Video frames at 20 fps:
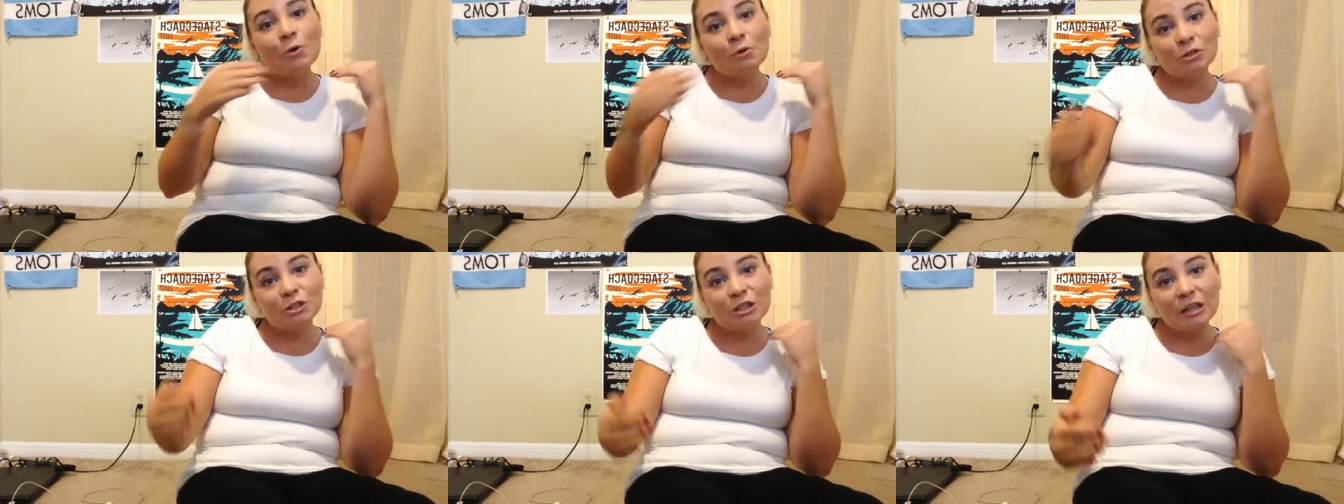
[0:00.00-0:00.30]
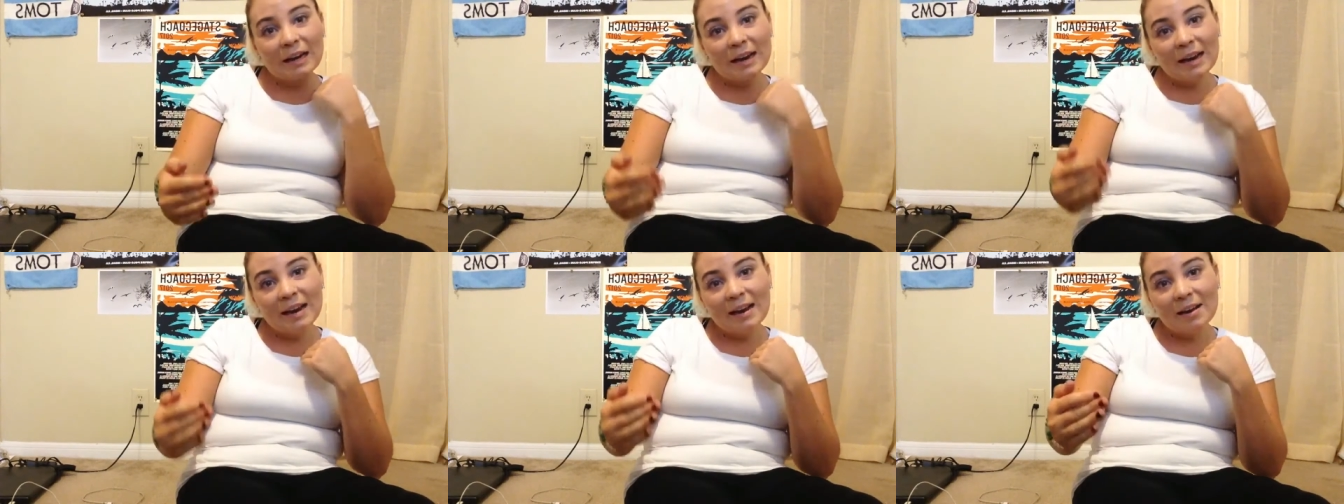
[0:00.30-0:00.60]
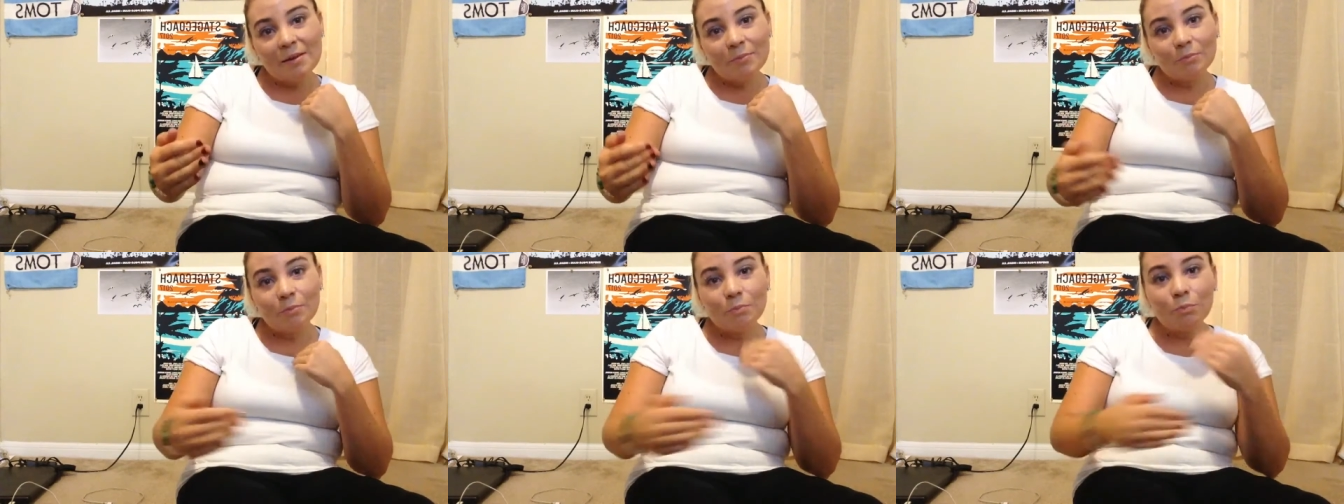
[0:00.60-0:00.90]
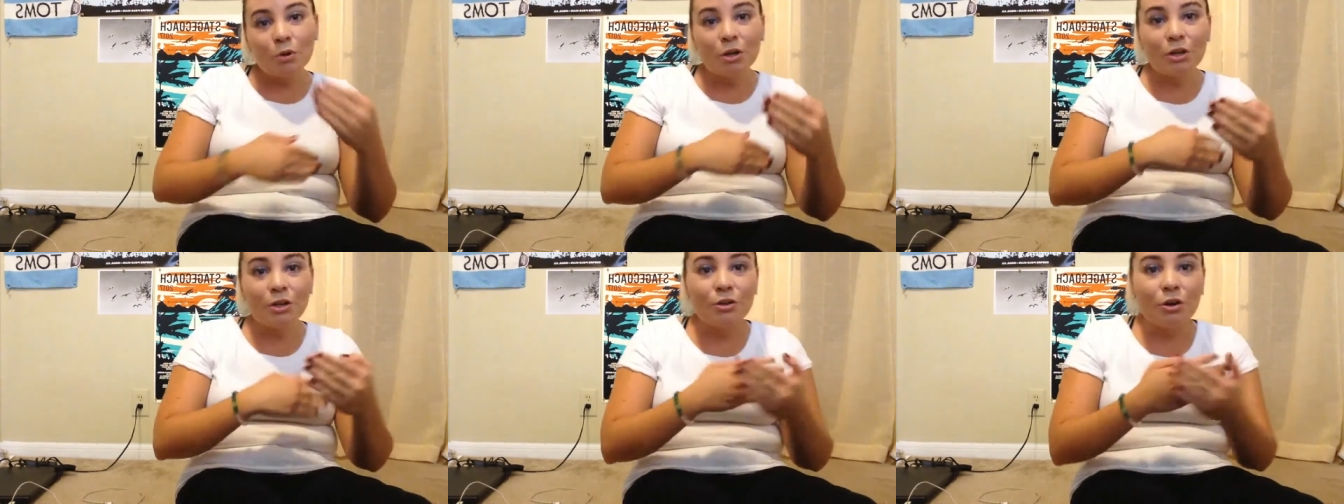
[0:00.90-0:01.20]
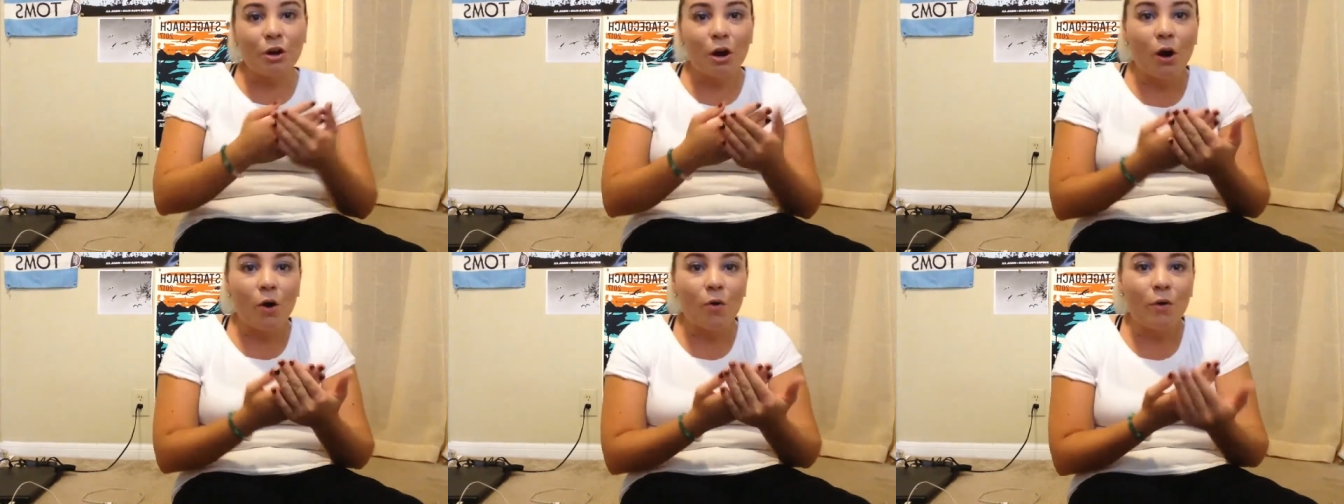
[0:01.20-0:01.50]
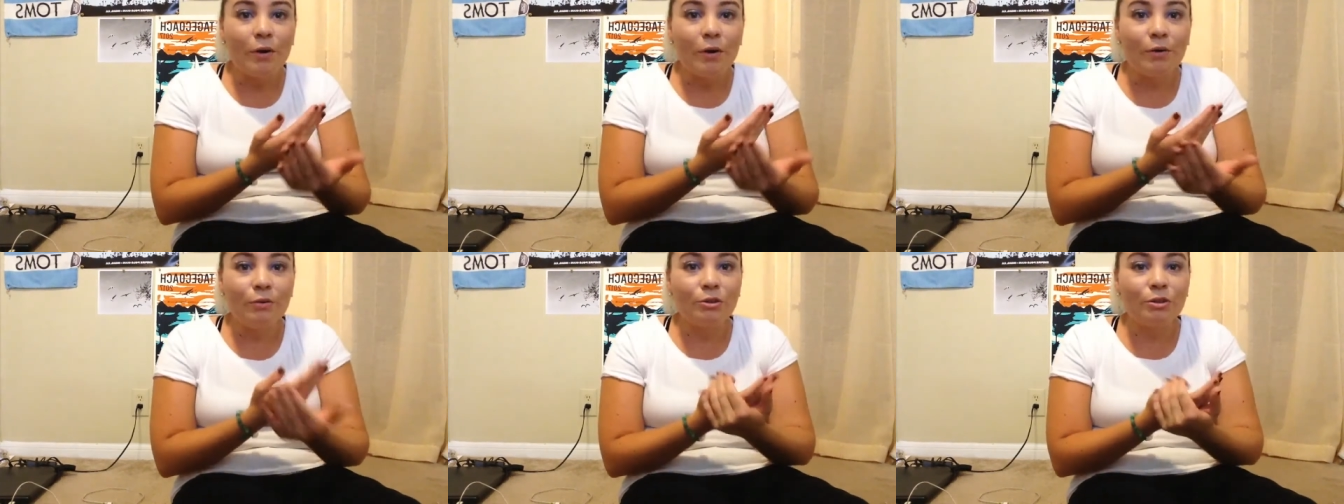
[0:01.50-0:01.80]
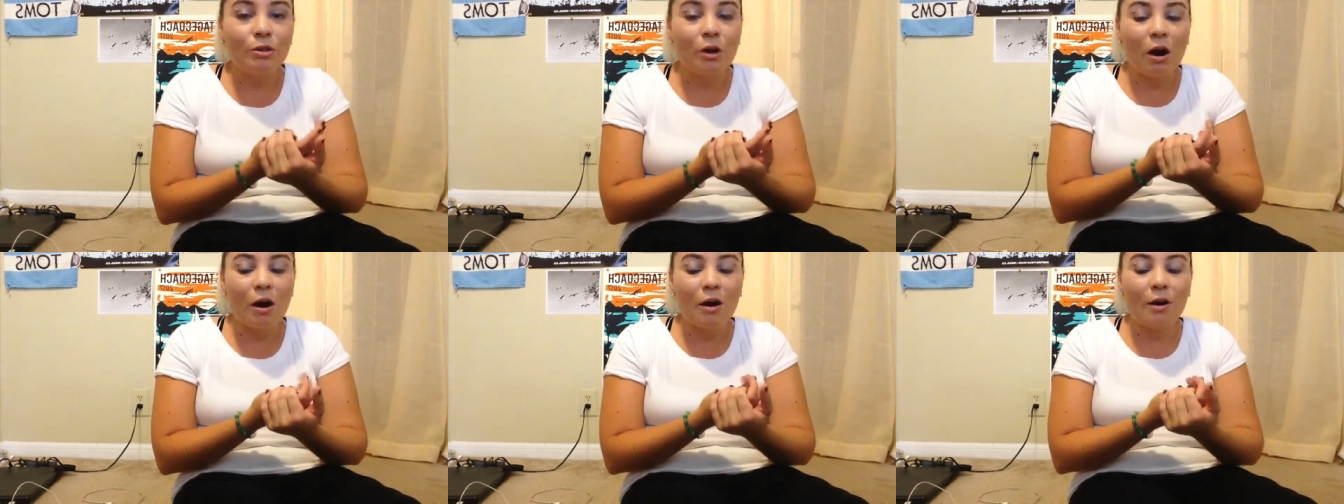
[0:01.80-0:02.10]
Which I am. But, you know, it
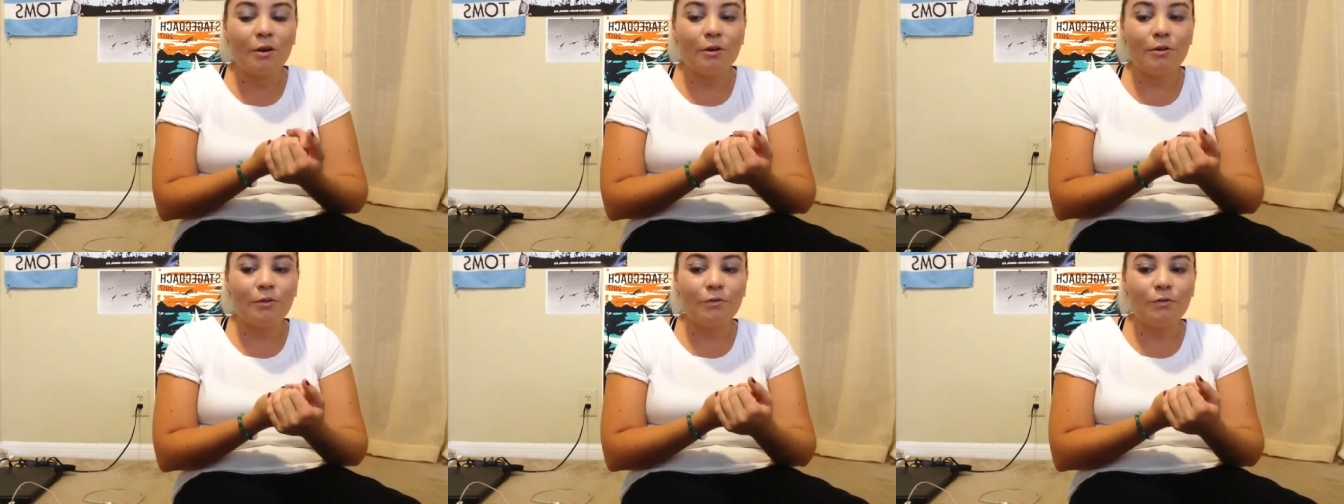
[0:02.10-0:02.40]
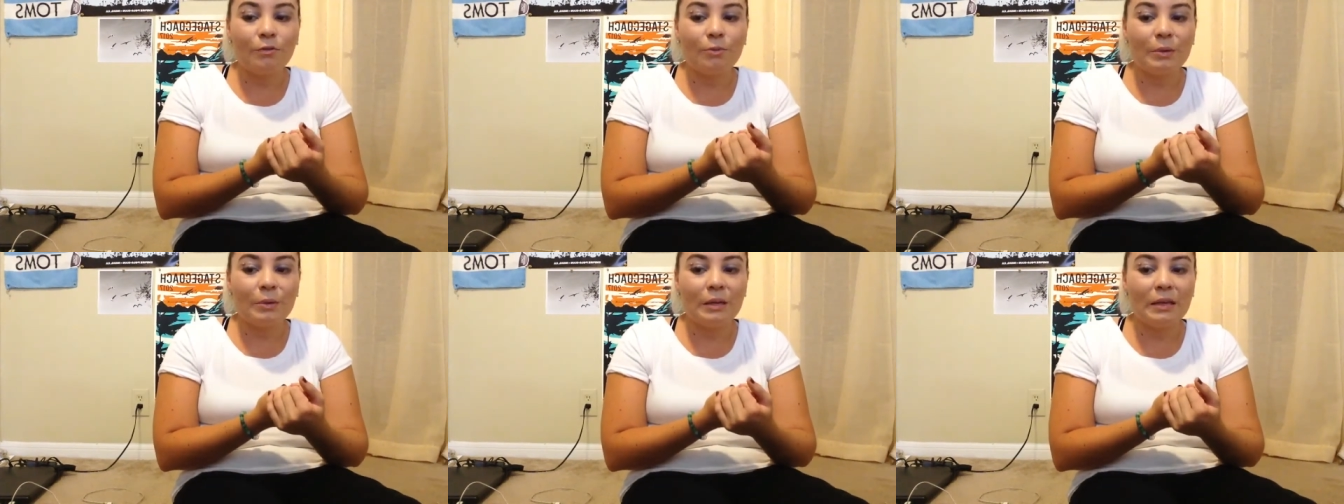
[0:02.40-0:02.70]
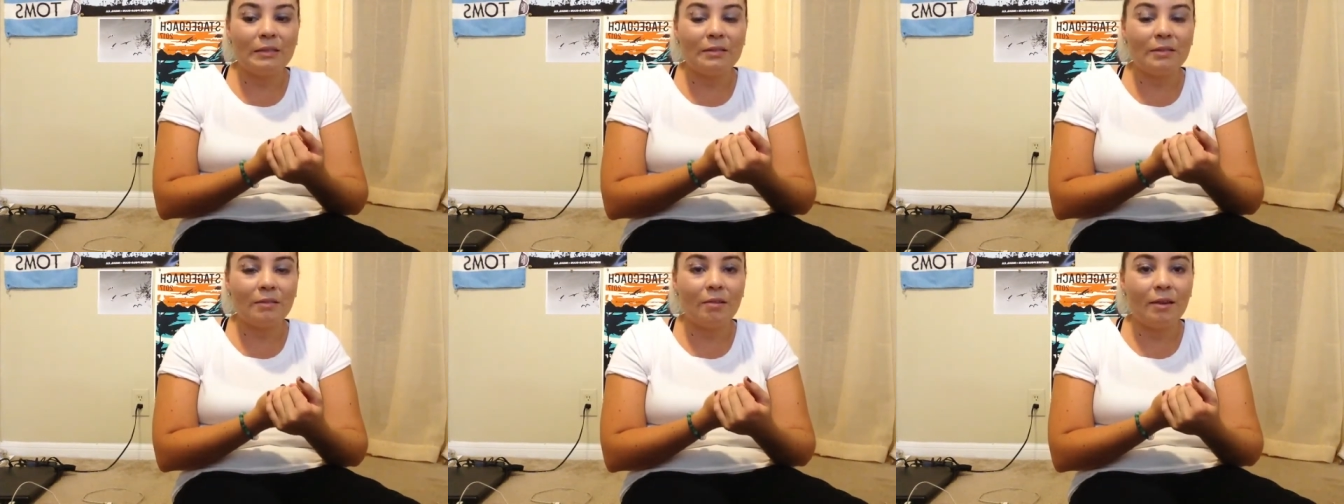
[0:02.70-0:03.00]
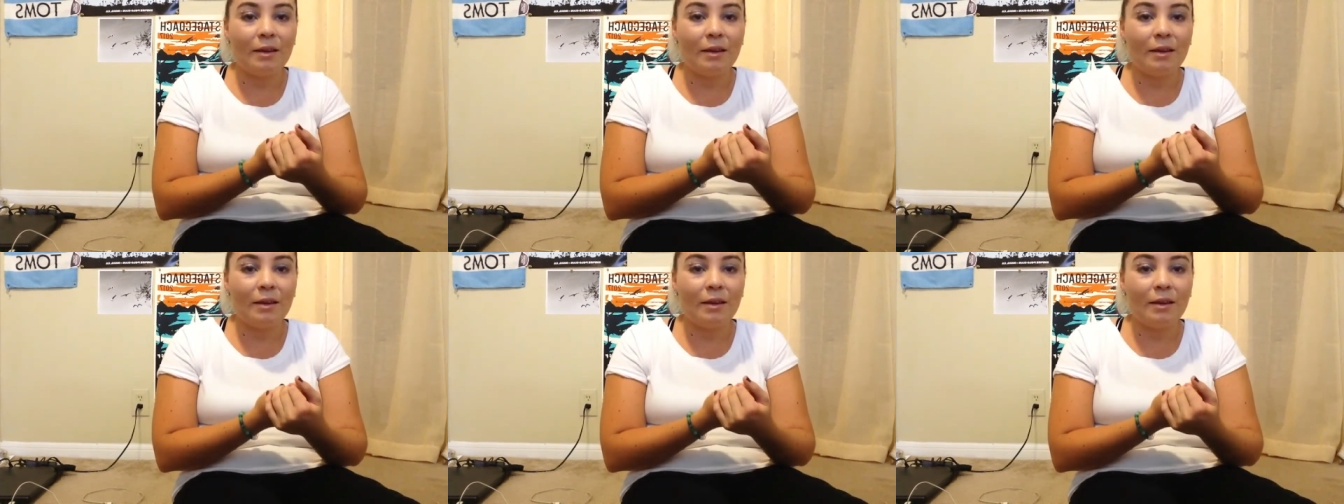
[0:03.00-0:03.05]
was hard for me to,